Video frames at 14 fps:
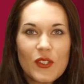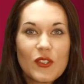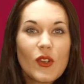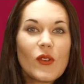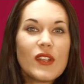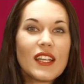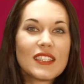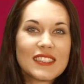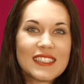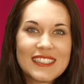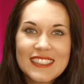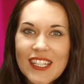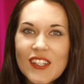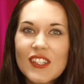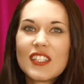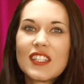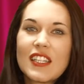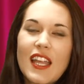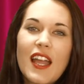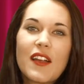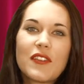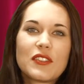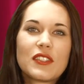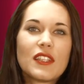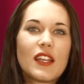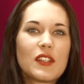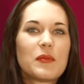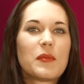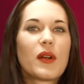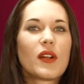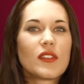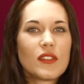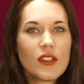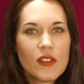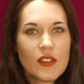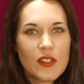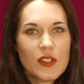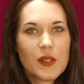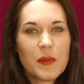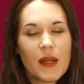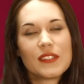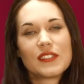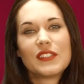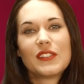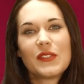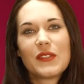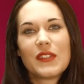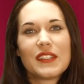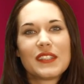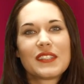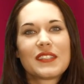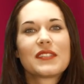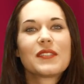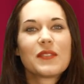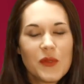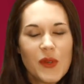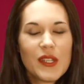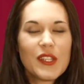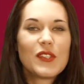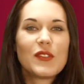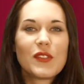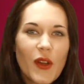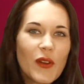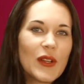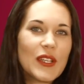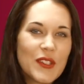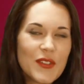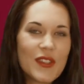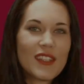you don't necessarily have to let your partner know that you're about to do this when you go and do